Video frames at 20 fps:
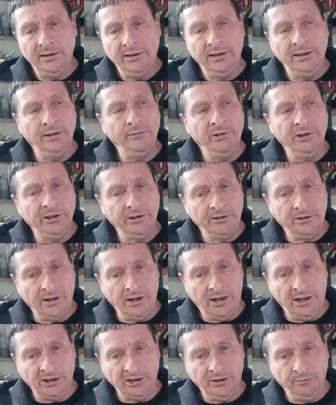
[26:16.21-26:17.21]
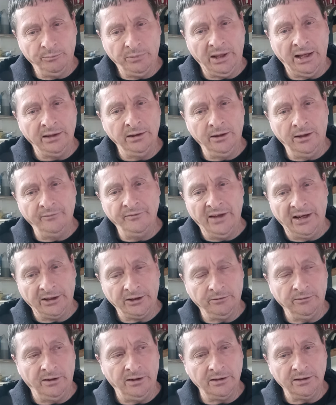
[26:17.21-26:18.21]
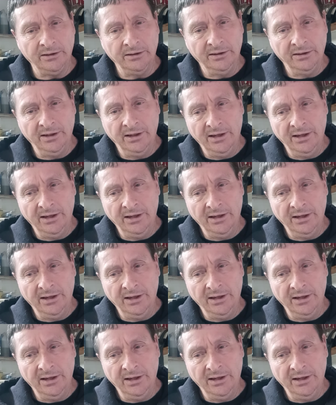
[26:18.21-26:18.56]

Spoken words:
And it would have dodged, but I loved that truck.